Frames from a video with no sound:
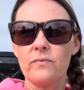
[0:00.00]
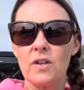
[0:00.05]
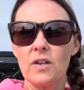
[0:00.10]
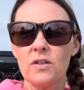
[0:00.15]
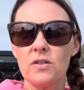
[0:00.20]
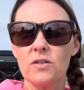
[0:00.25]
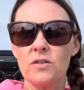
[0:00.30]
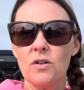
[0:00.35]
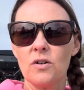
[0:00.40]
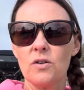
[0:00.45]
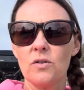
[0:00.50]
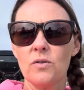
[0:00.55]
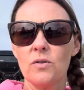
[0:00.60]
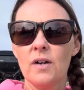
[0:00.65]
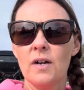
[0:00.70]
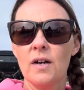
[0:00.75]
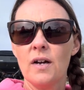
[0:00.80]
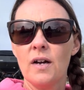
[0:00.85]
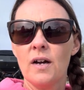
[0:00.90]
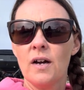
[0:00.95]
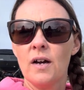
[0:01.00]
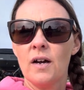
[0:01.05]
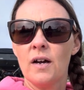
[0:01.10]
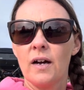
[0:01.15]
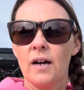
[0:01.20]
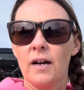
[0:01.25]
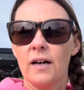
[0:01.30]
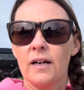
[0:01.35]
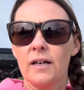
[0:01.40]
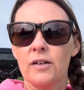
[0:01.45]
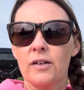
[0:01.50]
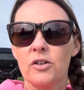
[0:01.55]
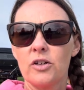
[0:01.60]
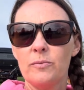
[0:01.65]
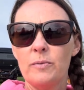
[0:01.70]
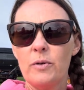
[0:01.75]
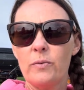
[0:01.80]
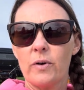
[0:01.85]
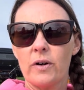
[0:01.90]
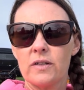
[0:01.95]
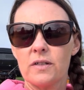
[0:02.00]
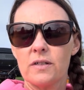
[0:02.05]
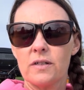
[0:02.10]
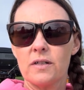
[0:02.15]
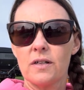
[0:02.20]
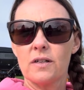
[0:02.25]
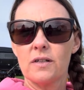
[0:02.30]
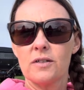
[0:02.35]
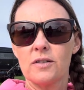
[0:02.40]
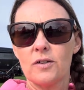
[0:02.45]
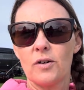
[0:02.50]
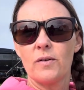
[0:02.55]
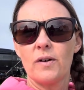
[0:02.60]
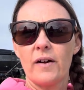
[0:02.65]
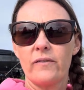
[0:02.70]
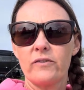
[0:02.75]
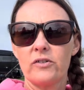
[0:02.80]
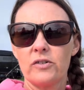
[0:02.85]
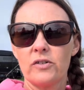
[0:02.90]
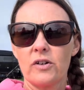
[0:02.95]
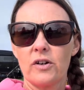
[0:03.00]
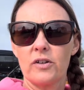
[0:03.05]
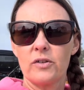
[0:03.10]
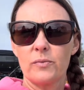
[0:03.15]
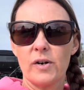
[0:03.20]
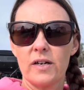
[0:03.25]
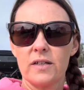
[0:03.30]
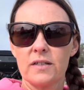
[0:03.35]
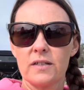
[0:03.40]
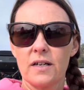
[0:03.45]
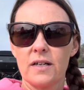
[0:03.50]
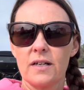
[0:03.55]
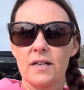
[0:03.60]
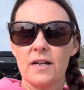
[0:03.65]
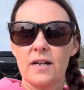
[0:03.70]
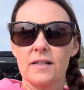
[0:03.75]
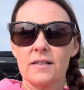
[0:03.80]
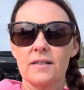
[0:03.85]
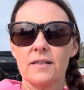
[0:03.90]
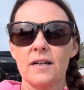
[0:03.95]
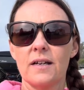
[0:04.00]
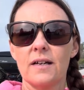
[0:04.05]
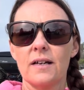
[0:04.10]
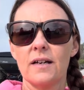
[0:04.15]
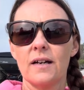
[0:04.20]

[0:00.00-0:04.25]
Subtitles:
So it could be worse, so we'll have to look on the bright side, I guess.